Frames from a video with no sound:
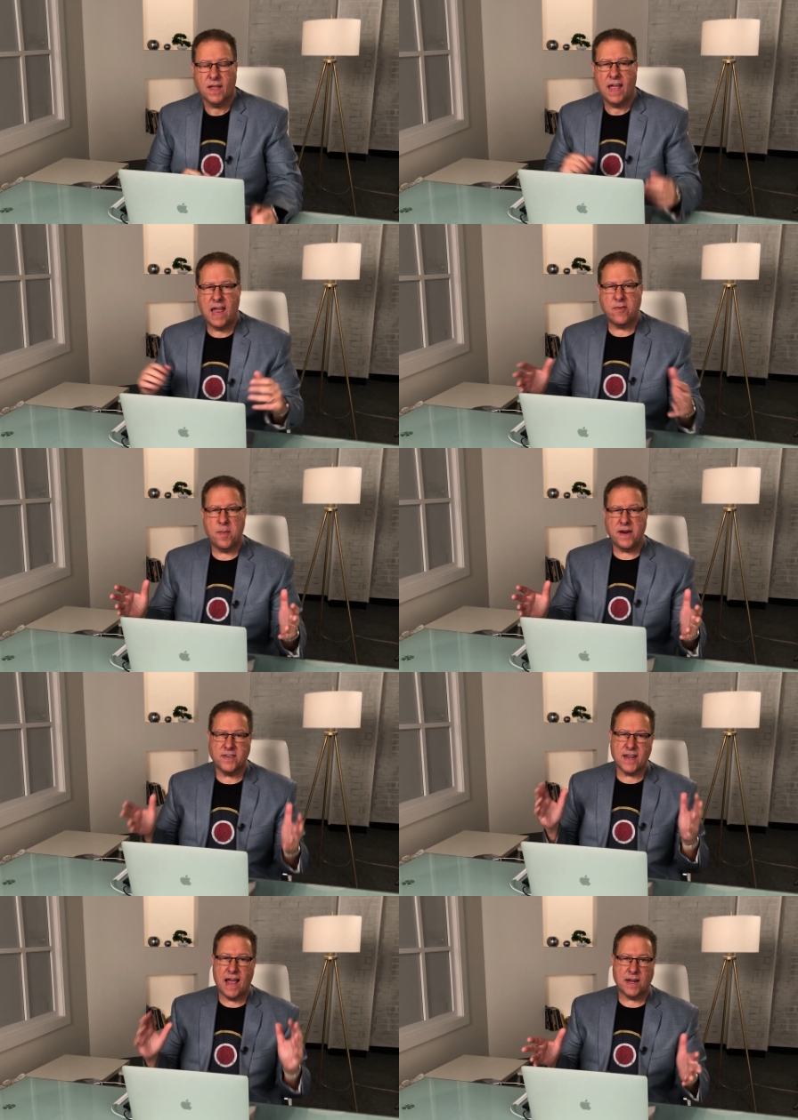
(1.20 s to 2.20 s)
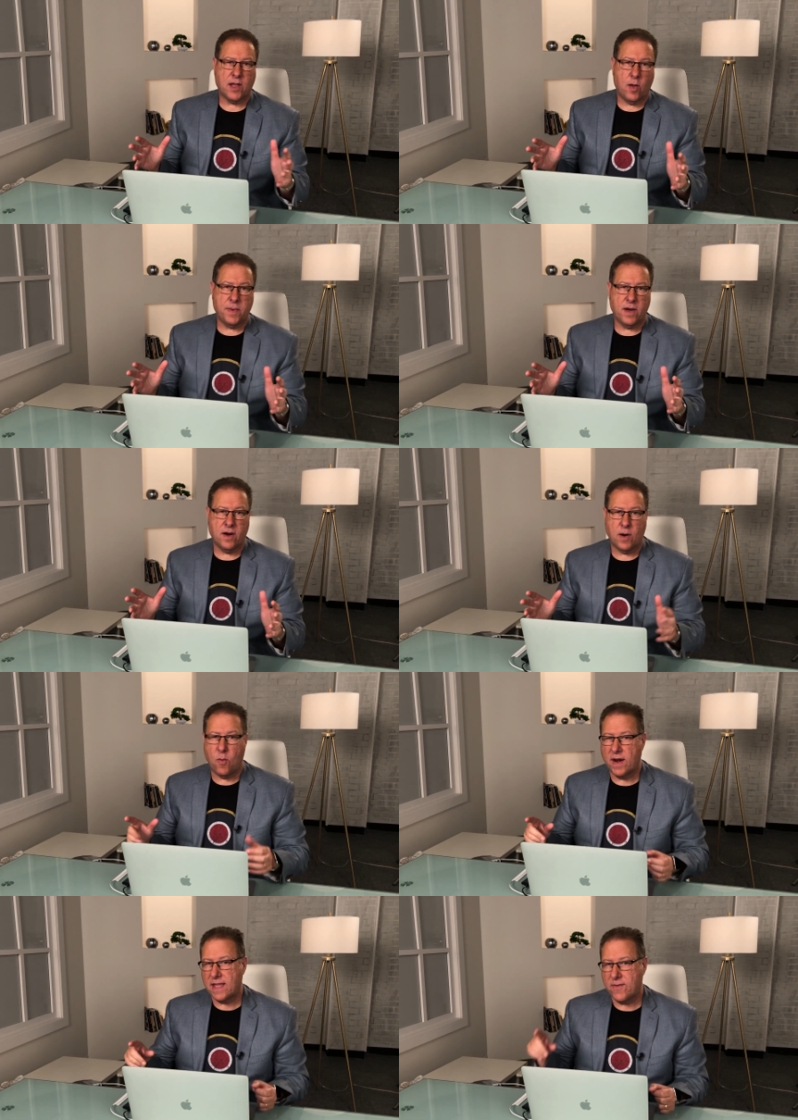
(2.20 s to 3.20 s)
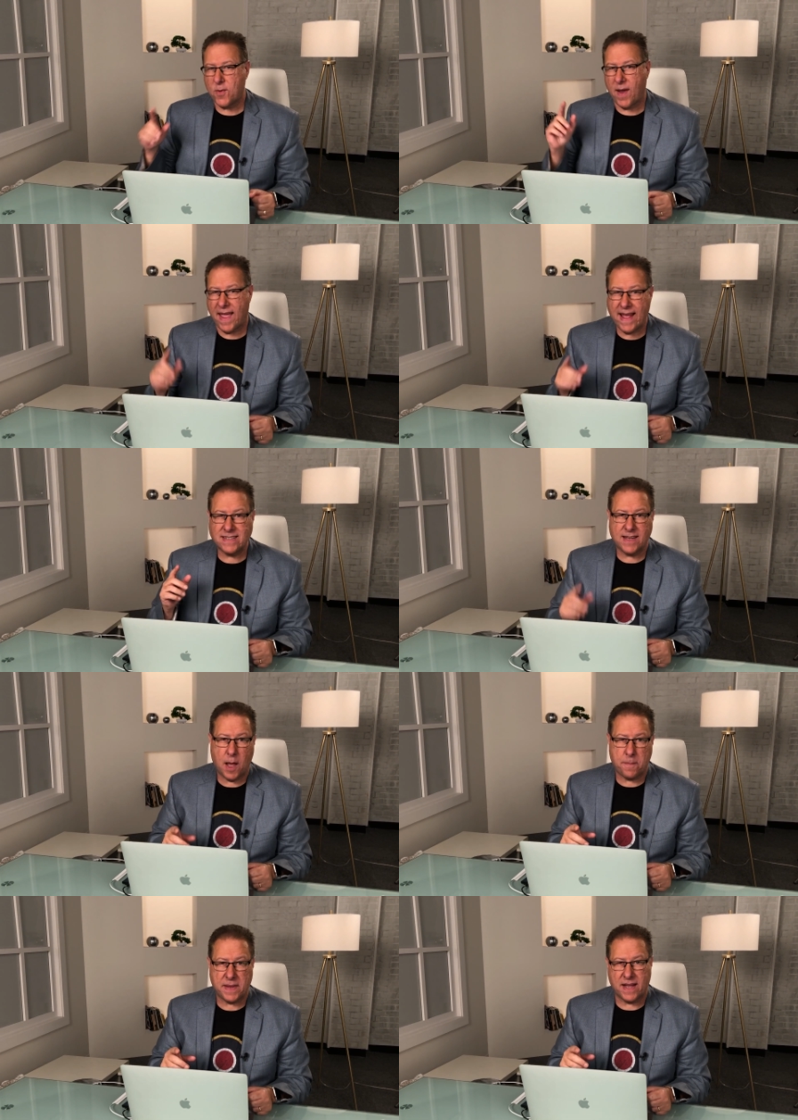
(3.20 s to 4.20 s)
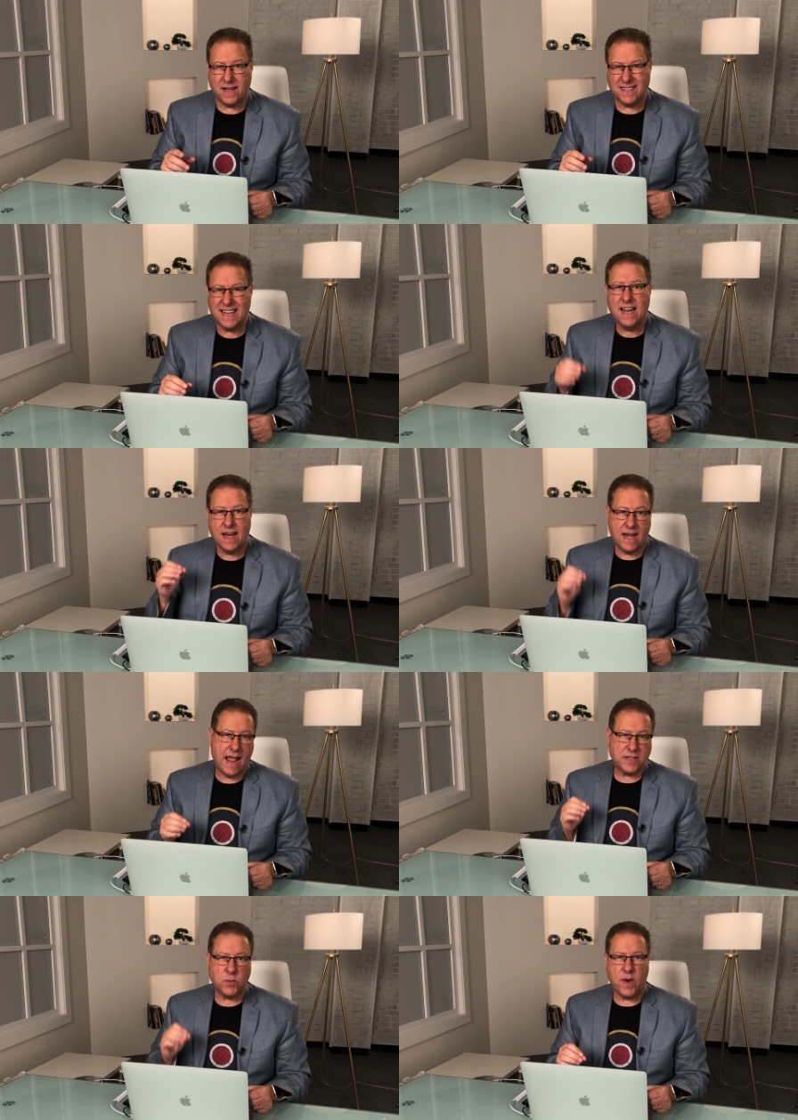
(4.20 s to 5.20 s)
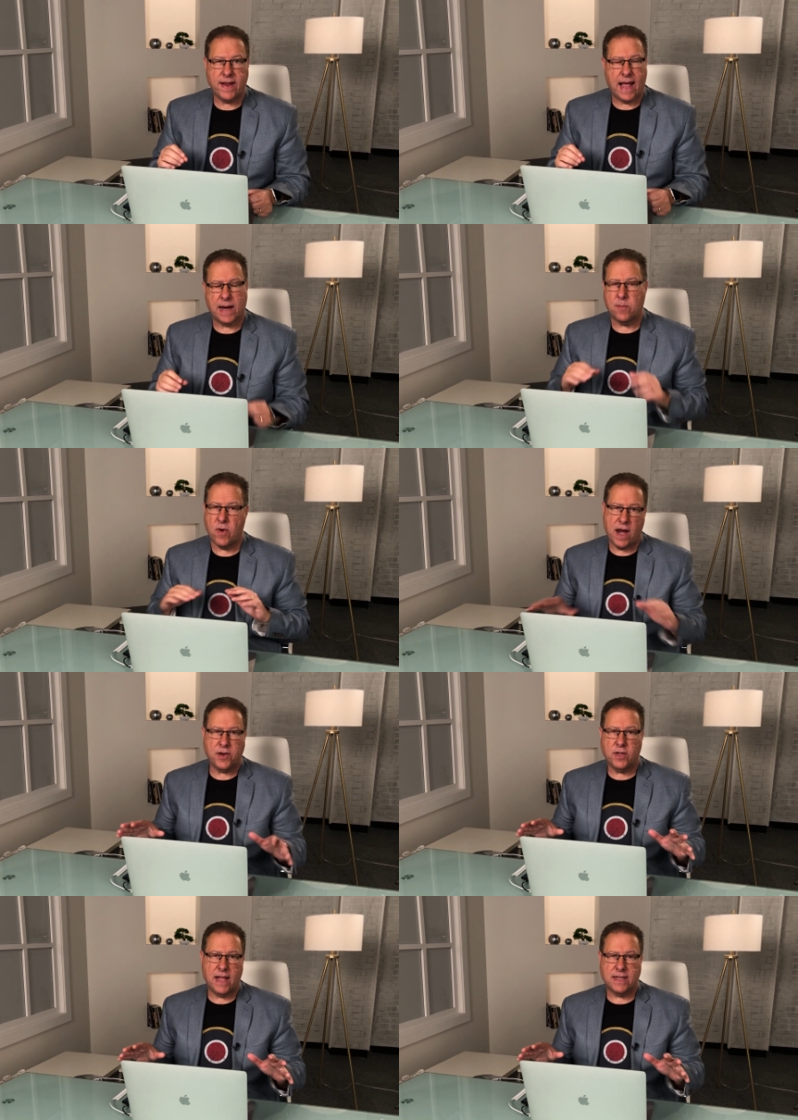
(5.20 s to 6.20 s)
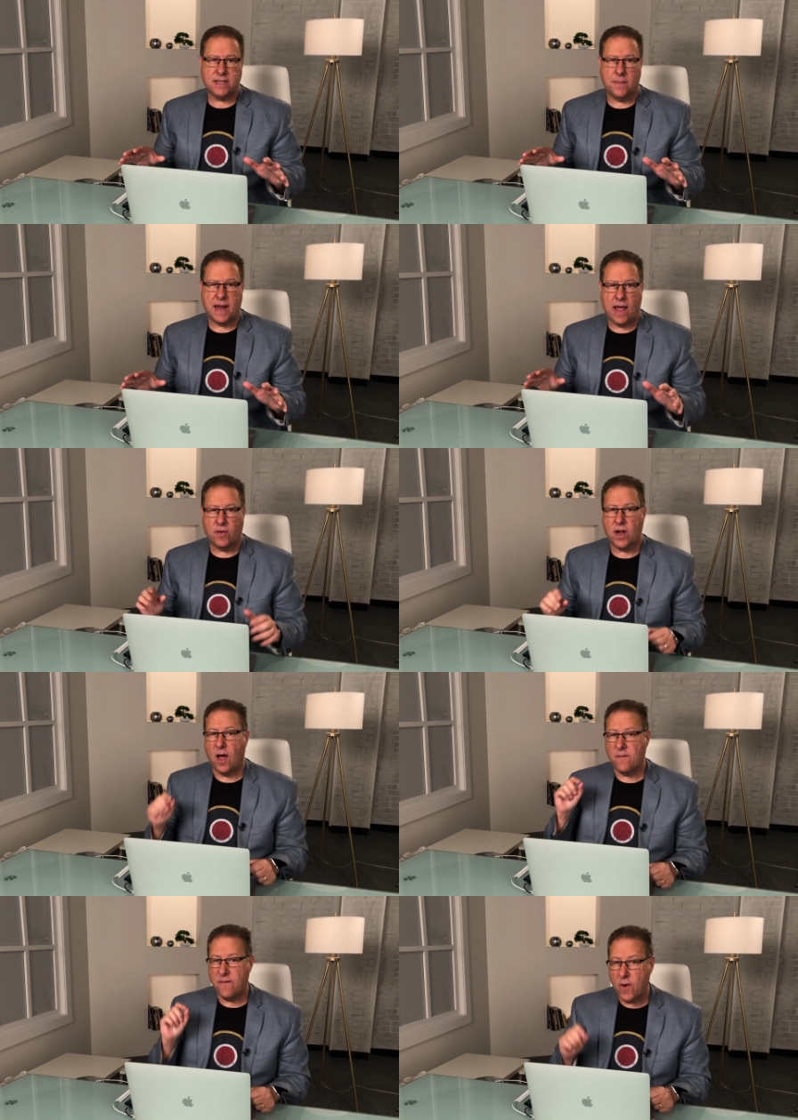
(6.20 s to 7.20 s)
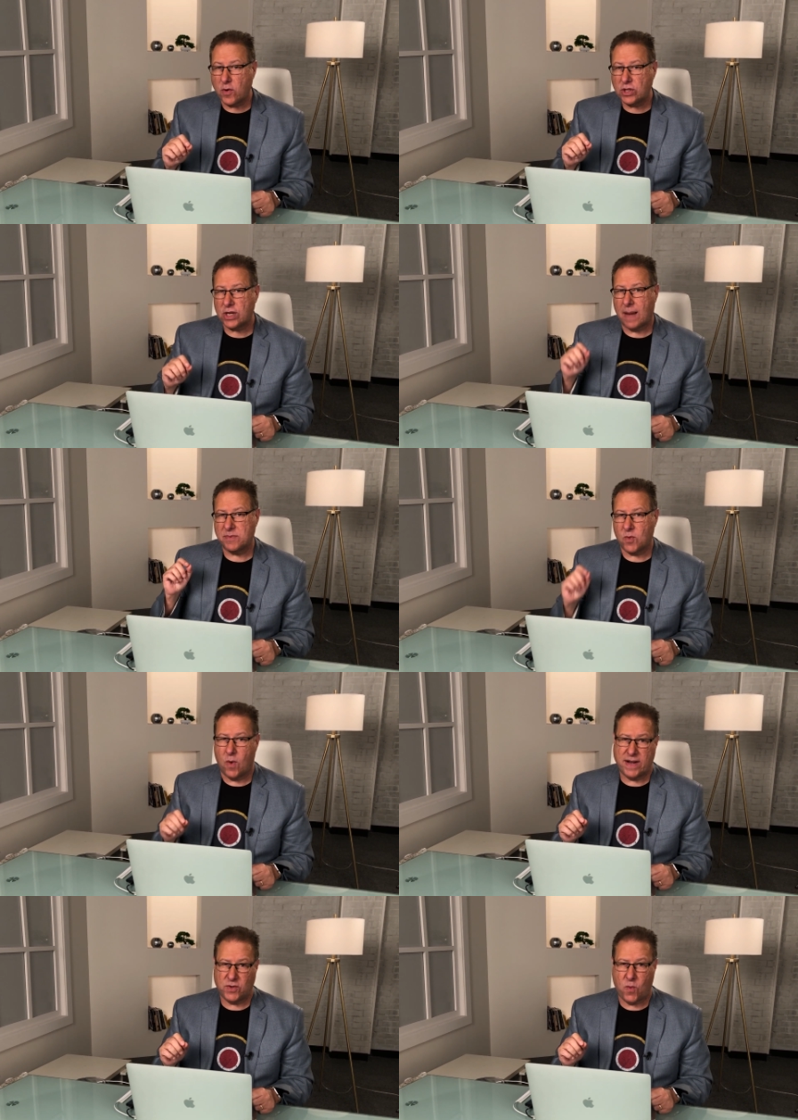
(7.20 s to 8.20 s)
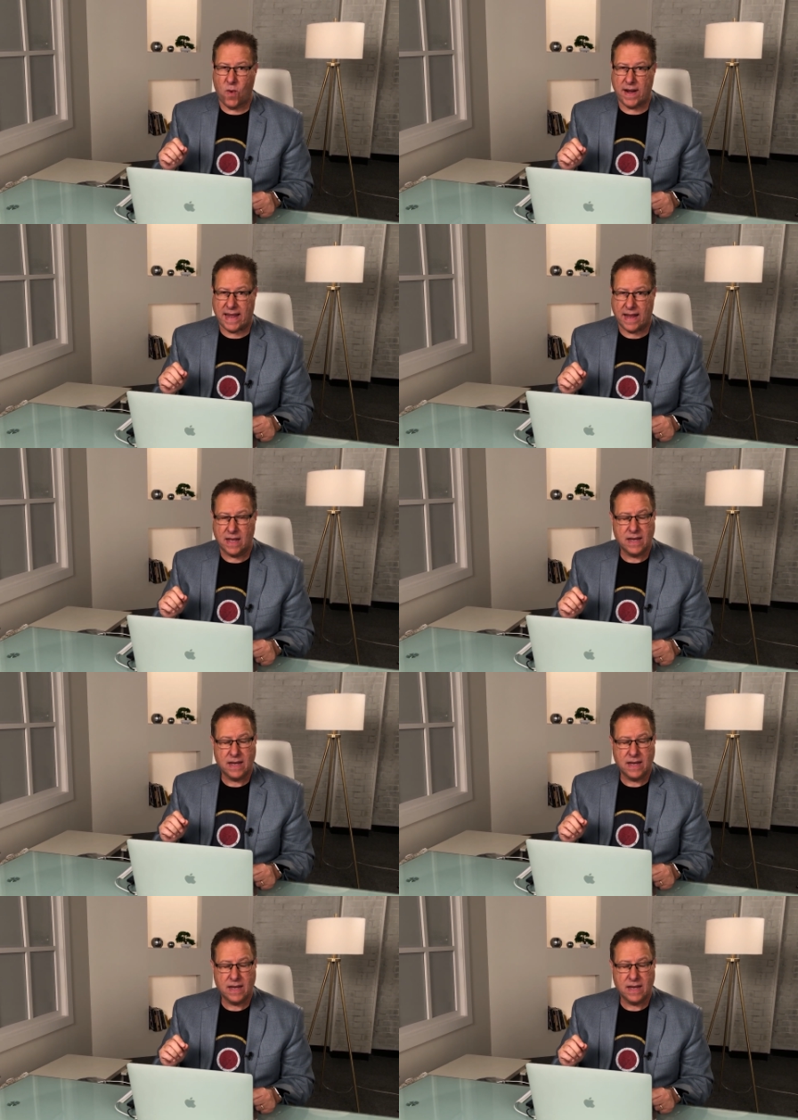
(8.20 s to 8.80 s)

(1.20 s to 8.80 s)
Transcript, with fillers: Hey everybody, Scott Kelby here, and I want to give you a heads up because next week I got a brand new class coming out on Photoshop 2020.